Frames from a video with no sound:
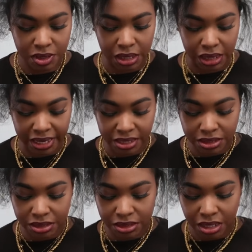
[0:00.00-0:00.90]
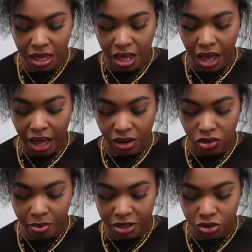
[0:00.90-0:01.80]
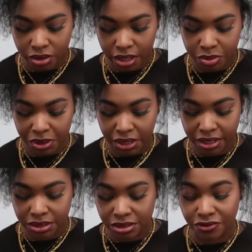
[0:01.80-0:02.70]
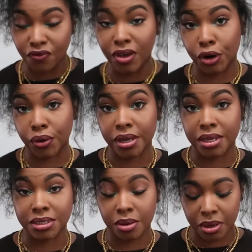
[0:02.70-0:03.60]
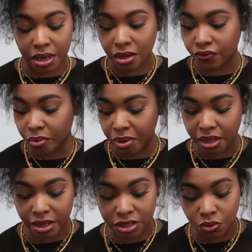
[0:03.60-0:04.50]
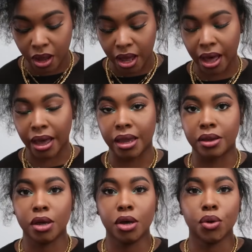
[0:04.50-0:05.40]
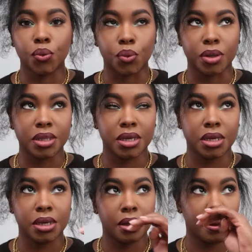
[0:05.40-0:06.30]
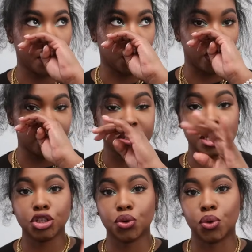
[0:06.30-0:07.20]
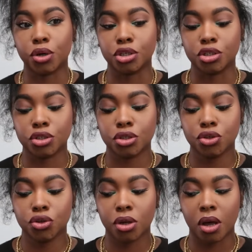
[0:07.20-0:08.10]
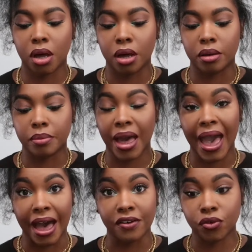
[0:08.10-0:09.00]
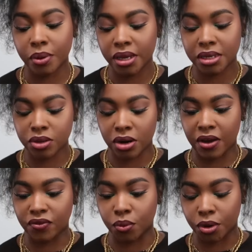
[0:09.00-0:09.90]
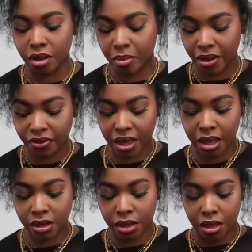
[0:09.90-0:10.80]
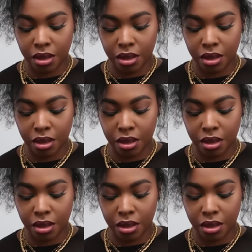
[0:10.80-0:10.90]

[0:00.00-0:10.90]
Lace, I don't know about you guys, but lace is very intimidating for me, and that's why I really gravitate towards half wig, so I don't have to worry about that.